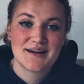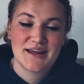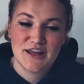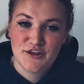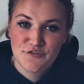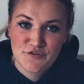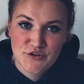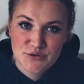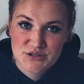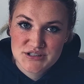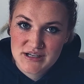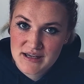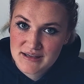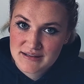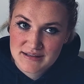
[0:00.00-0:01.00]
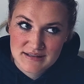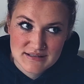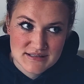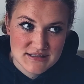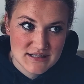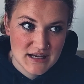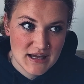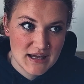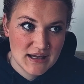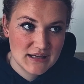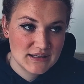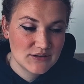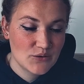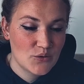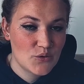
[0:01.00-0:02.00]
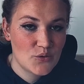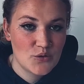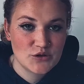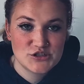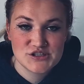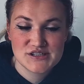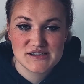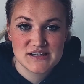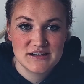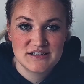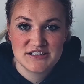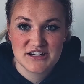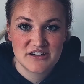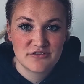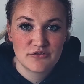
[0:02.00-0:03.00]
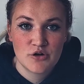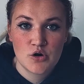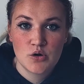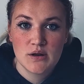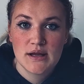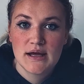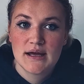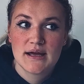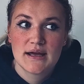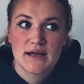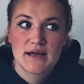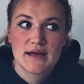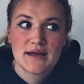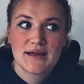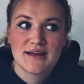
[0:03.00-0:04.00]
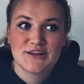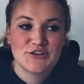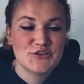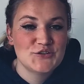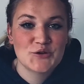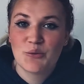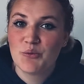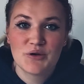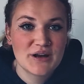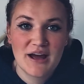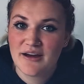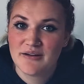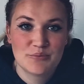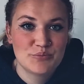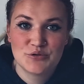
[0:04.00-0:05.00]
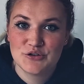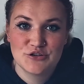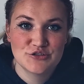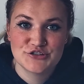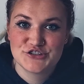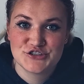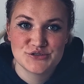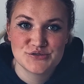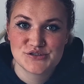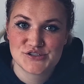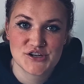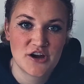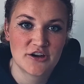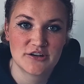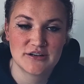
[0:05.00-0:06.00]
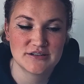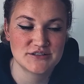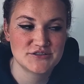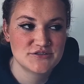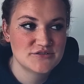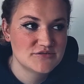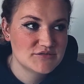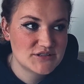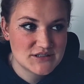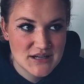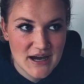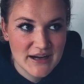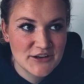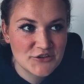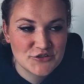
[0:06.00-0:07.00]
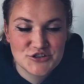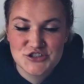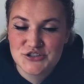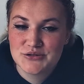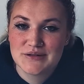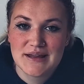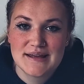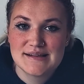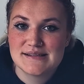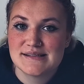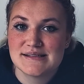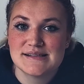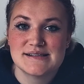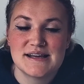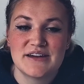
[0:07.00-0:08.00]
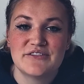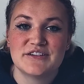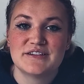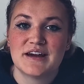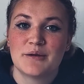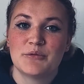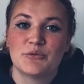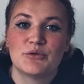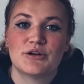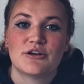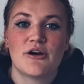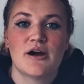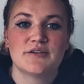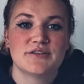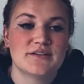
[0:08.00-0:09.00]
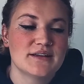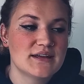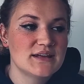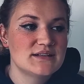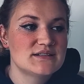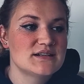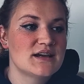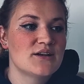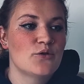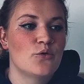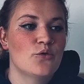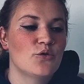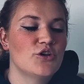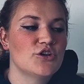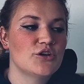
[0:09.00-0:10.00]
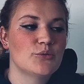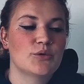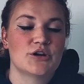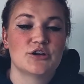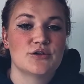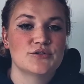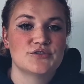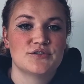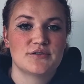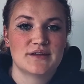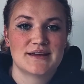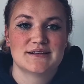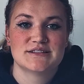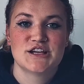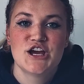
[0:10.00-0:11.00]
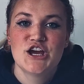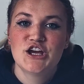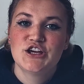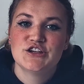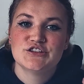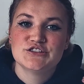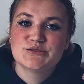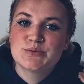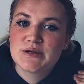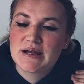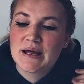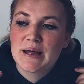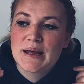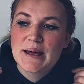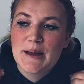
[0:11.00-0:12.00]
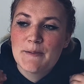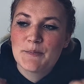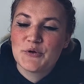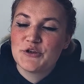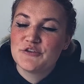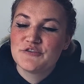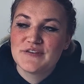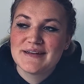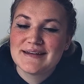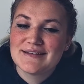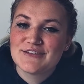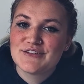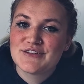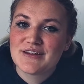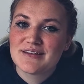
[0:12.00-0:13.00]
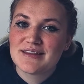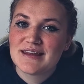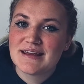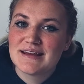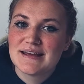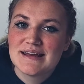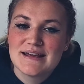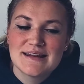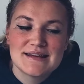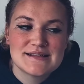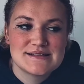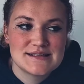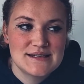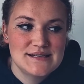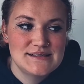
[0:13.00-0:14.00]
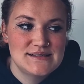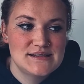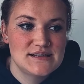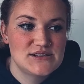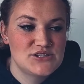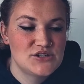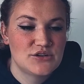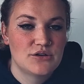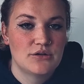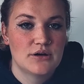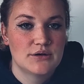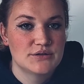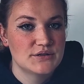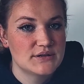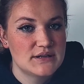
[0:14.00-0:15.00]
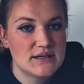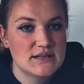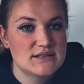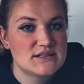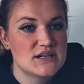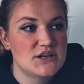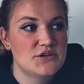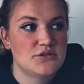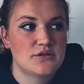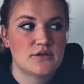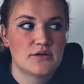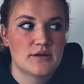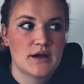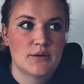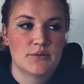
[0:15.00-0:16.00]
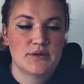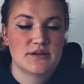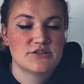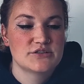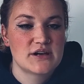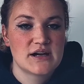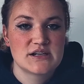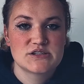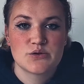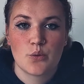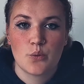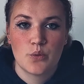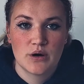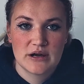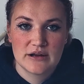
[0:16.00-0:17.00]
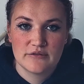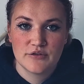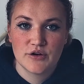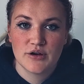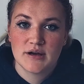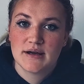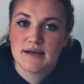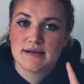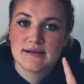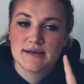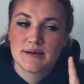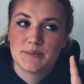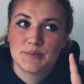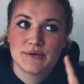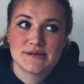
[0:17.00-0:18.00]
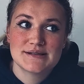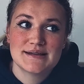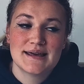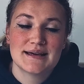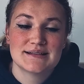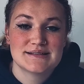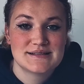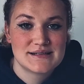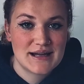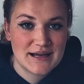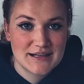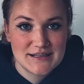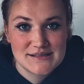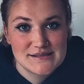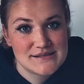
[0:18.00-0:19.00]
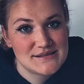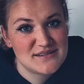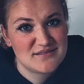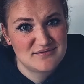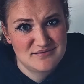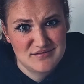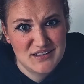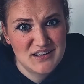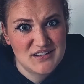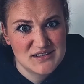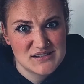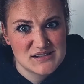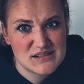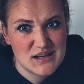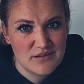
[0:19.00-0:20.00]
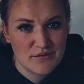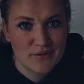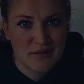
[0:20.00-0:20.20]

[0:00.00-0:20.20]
If you share a kitchen or just in general, you don't want to put your shoes on and tie your shoelaces every time you want to go out to the kitchen or you want to go something else. You just want to put your feet into something that's easy, so you can go to the kitchen, you can go down with the trash or whatever. But yeah, sliders are gonna save your